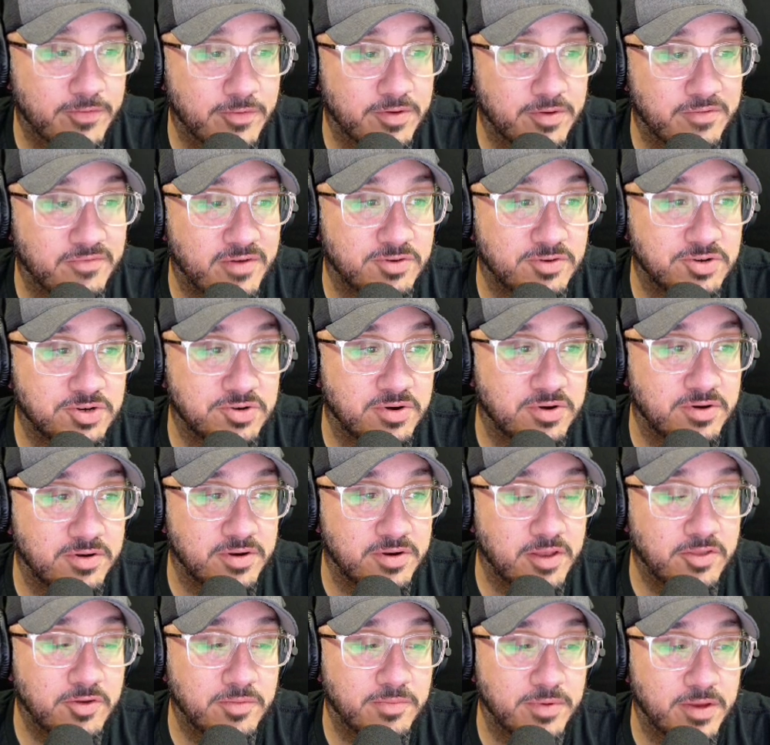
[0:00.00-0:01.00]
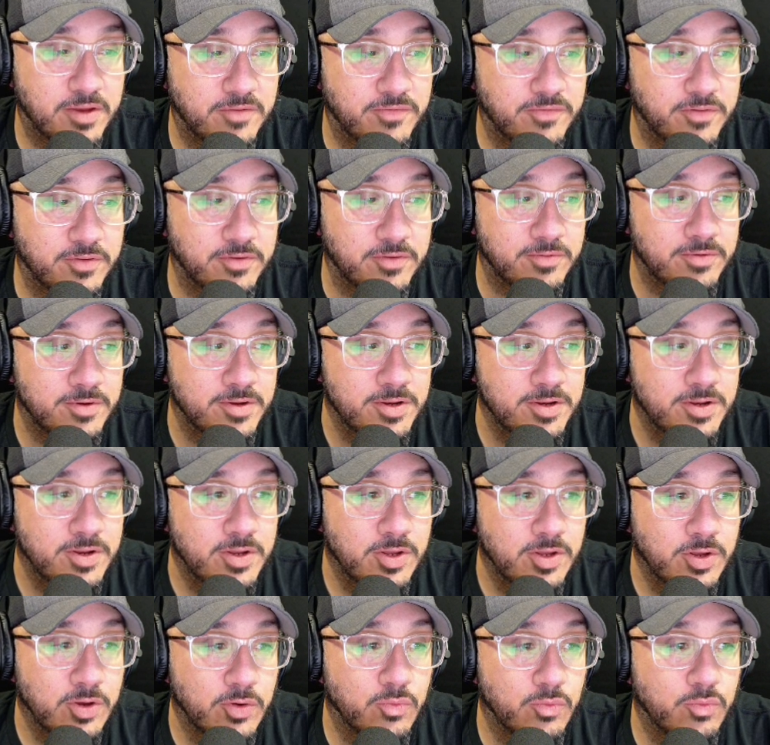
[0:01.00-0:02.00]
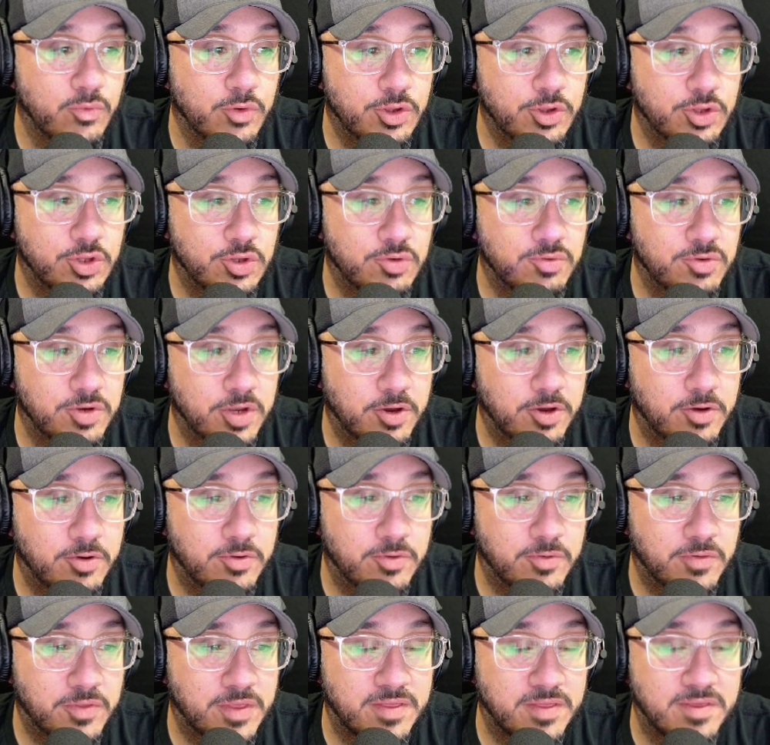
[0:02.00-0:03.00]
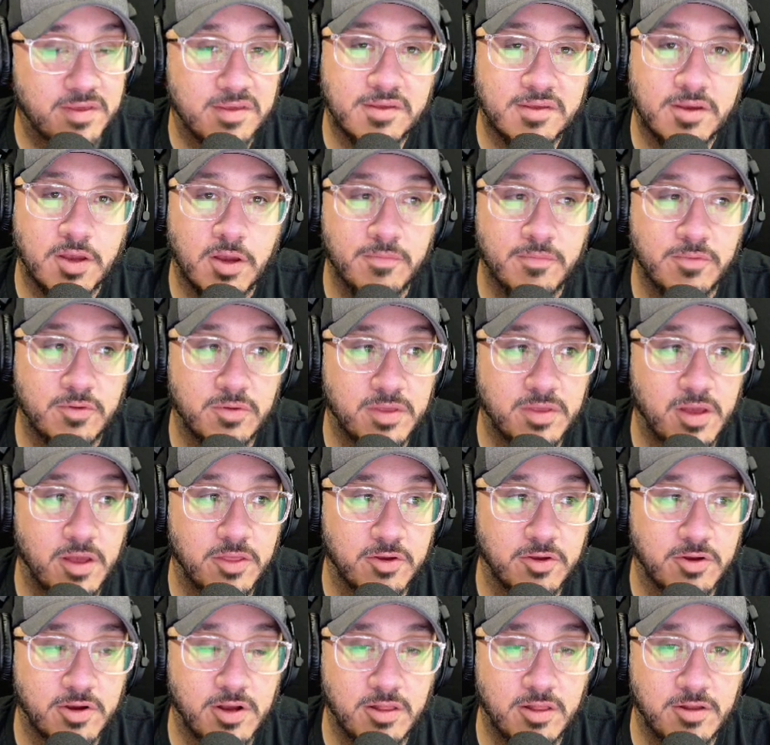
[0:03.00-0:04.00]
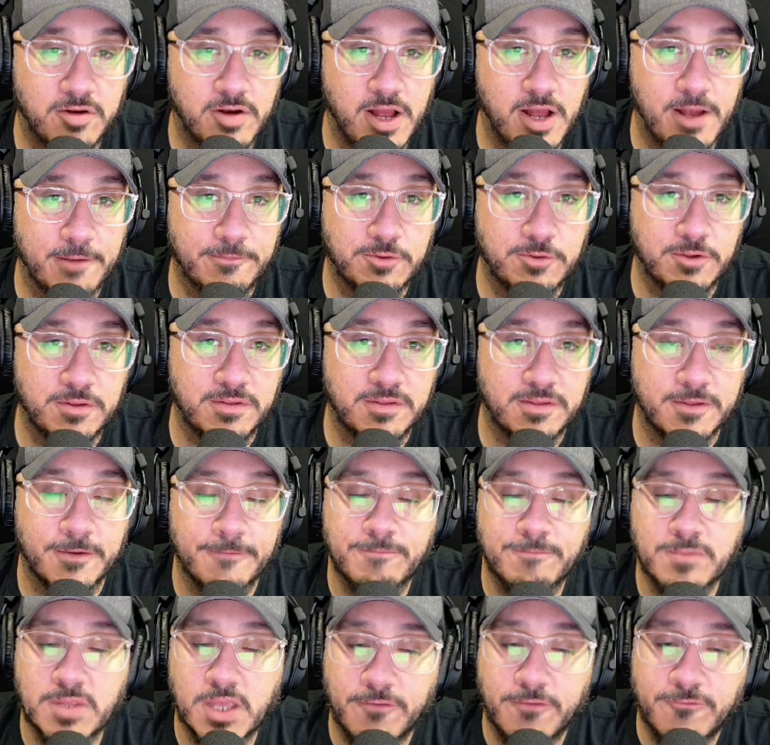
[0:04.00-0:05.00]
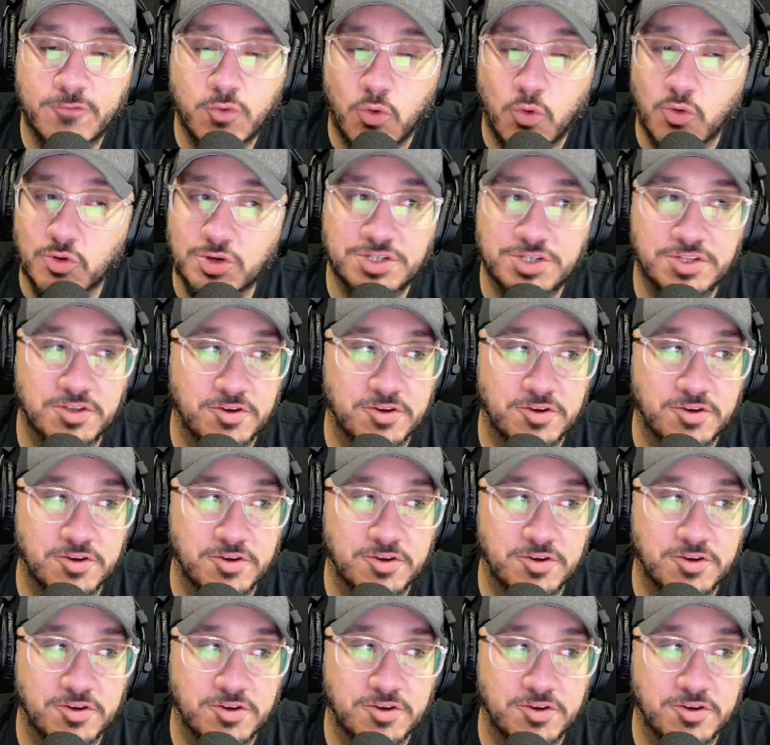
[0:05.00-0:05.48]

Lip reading: if I would do another PickFu, would you know that this comes with other color options? Of course, they're